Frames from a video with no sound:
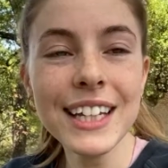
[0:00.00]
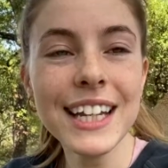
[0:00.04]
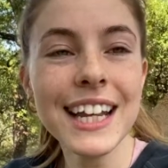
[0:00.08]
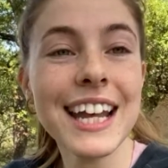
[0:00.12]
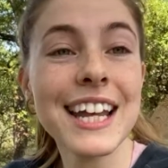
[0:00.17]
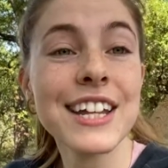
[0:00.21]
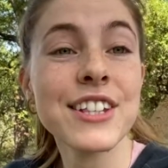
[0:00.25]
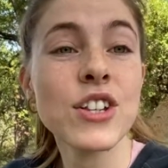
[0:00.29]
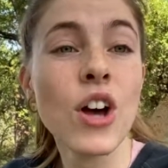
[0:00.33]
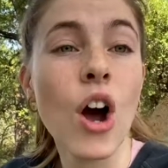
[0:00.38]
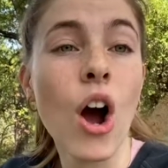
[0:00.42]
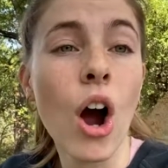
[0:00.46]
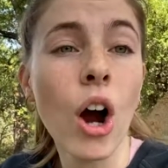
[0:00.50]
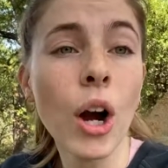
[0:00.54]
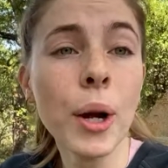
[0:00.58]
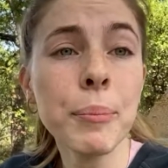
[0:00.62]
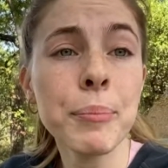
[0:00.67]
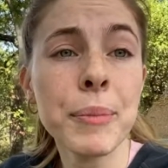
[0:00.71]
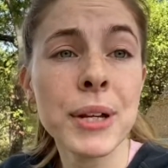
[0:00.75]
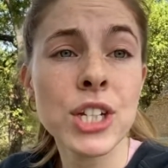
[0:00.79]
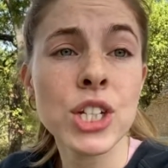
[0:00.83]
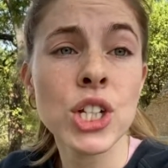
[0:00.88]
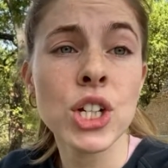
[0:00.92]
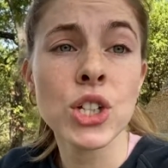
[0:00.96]
It's our
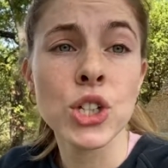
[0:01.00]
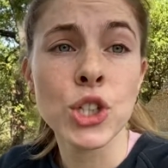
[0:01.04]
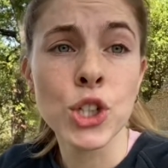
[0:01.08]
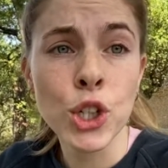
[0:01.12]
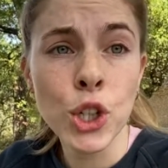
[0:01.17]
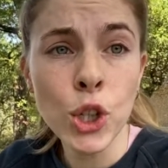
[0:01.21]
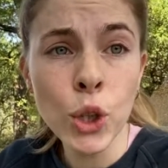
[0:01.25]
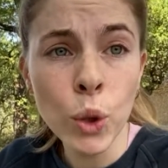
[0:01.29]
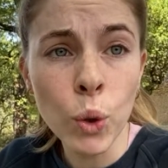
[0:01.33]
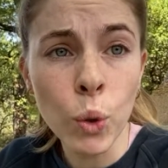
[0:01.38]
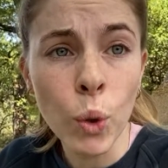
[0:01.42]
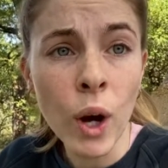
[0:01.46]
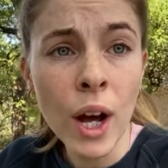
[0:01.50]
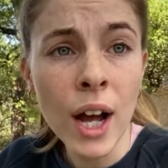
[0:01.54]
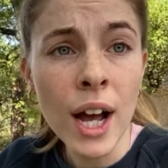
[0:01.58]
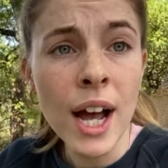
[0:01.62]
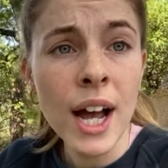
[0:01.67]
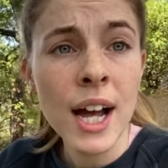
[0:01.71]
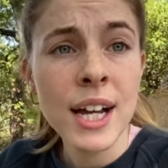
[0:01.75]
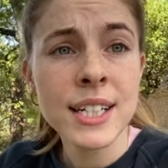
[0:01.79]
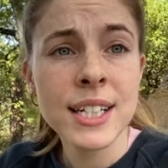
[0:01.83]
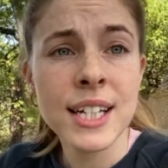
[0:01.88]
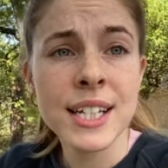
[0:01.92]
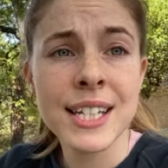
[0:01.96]
mission too,
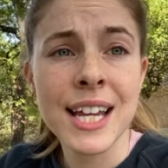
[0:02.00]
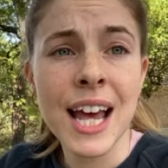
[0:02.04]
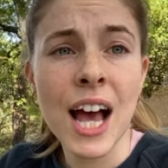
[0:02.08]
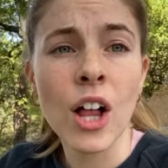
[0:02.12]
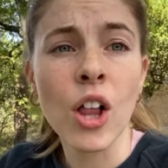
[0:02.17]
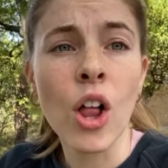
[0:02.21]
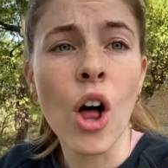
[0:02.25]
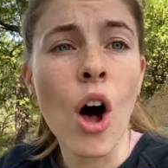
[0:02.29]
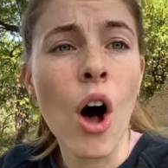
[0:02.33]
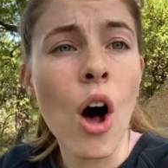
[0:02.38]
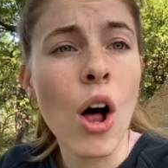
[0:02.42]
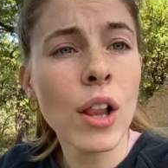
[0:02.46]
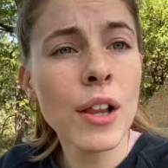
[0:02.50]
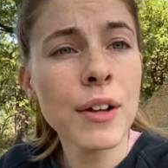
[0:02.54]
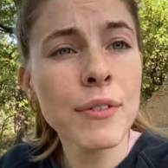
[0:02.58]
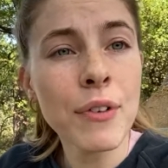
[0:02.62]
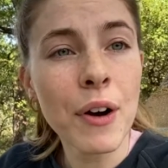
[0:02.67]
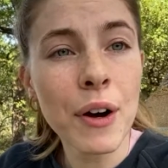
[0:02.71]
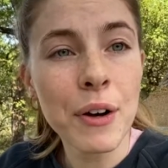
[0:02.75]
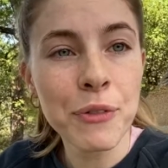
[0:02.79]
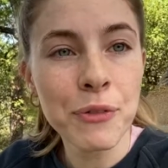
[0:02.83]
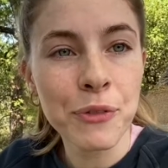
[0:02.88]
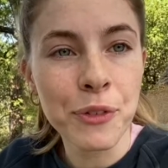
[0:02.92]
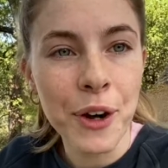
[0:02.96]
to tell all of
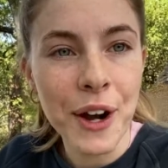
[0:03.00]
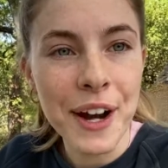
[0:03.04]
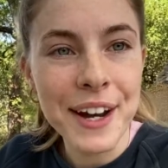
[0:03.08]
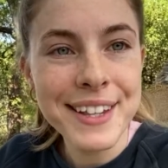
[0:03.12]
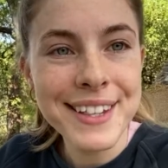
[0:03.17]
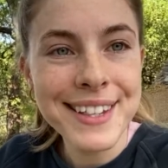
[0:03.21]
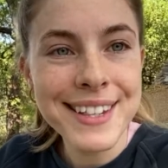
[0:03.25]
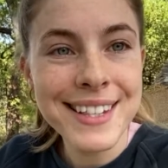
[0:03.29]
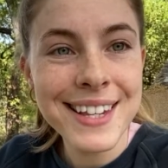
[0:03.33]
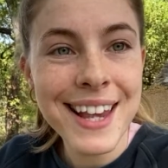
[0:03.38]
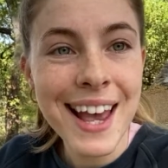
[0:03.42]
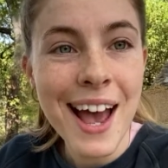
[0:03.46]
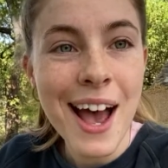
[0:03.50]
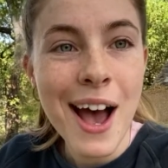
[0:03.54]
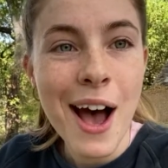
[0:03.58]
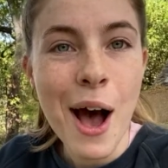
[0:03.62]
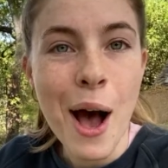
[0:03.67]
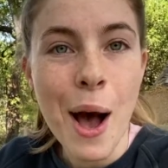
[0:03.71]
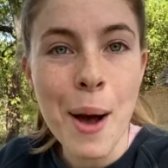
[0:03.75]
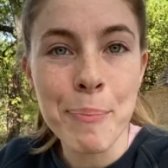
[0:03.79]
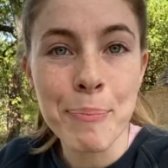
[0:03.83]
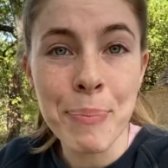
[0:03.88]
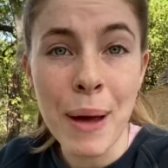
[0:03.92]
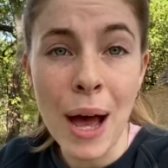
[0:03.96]
our friends
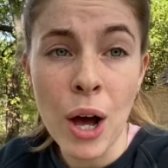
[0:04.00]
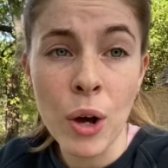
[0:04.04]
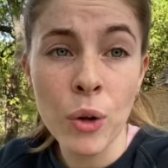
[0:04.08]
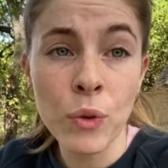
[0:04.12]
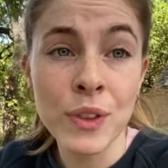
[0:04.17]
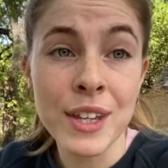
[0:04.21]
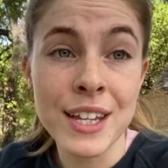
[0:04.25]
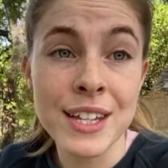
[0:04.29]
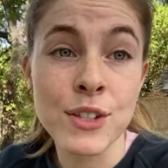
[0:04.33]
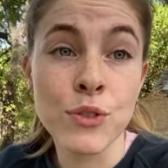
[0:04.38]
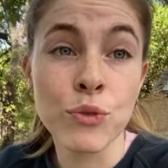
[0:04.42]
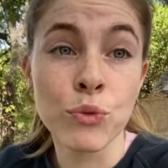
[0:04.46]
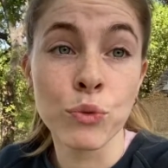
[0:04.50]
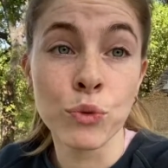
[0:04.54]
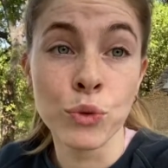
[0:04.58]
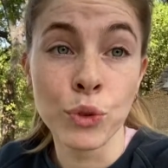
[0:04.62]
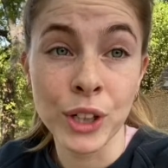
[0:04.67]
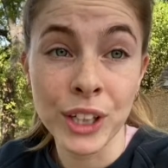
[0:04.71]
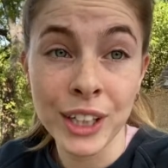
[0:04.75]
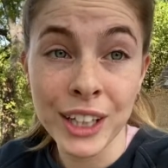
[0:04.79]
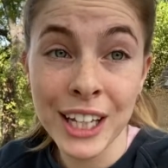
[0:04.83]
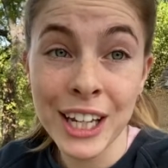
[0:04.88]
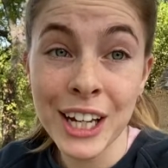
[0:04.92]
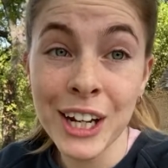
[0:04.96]
about this
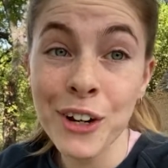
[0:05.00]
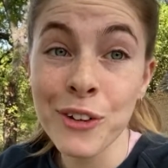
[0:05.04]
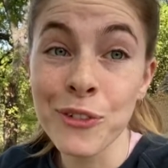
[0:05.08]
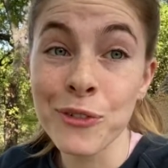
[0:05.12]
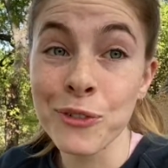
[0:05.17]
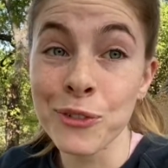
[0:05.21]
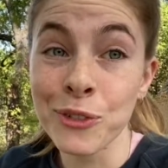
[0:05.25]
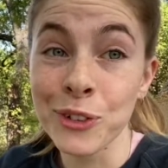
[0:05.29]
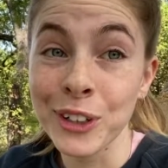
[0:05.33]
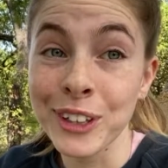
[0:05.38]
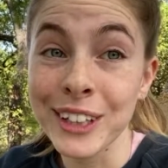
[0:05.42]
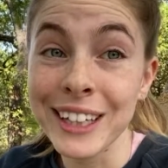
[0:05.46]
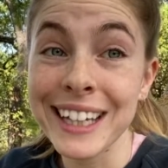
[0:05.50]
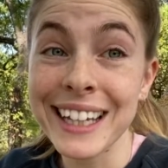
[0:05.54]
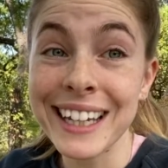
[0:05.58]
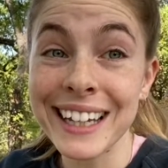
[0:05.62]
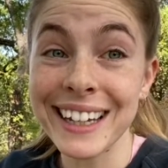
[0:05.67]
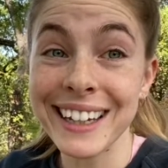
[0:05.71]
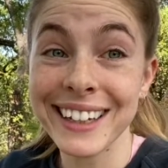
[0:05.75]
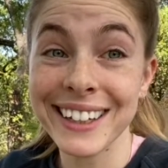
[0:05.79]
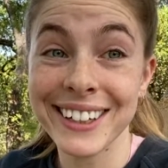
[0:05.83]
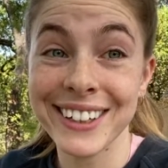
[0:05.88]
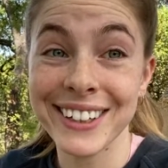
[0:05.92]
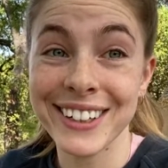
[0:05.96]
really, really
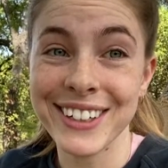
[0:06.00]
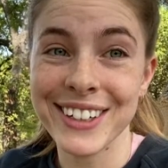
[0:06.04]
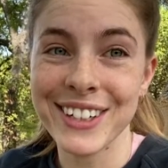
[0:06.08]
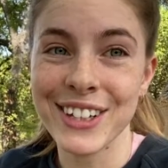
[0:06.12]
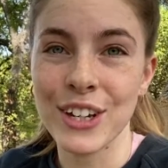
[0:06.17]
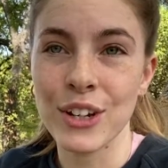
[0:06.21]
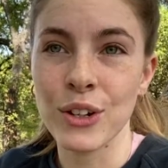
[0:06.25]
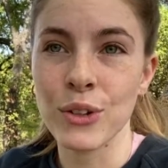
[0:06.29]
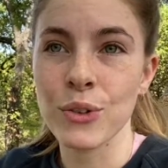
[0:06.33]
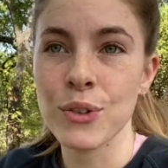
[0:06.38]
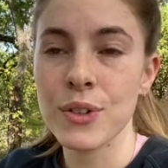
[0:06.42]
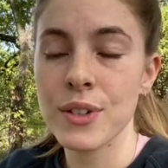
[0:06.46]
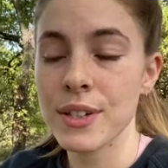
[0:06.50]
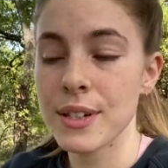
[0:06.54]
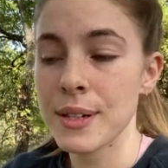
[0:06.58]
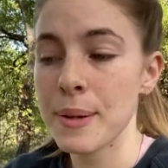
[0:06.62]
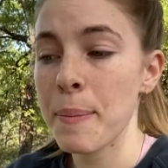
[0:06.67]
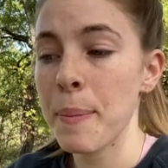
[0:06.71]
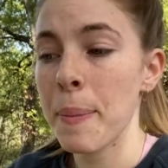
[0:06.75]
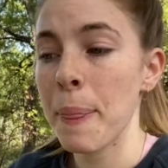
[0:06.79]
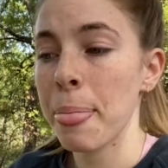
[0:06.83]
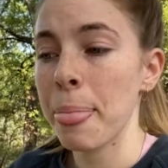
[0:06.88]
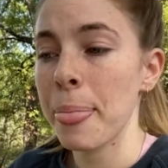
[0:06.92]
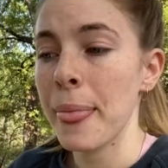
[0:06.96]
good news.
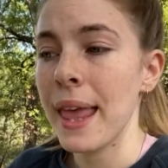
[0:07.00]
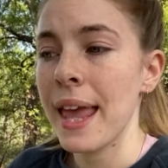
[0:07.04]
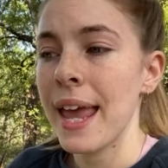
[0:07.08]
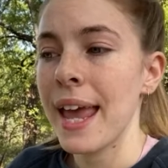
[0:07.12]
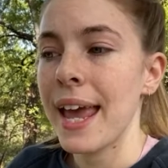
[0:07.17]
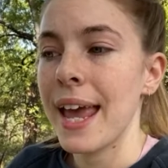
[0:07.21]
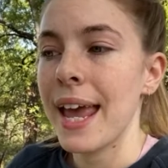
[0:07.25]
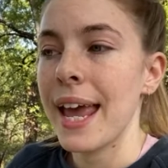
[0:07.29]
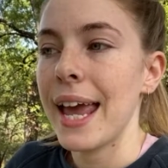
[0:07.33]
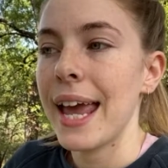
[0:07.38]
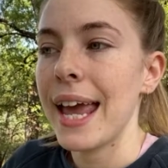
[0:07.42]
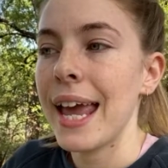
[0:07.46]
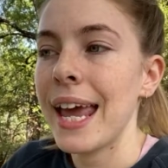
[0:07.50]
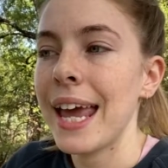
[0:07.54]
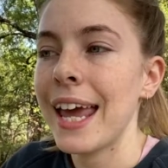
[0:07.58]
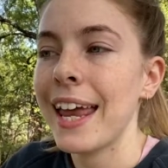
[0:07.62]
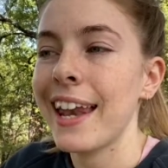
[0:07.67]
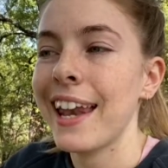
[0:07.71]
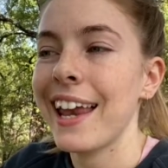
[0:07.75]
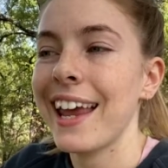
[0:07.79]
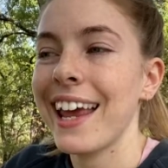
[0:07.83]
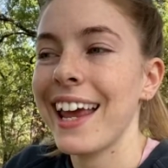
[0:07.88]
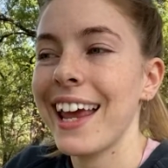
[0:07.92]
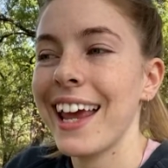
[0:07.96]
And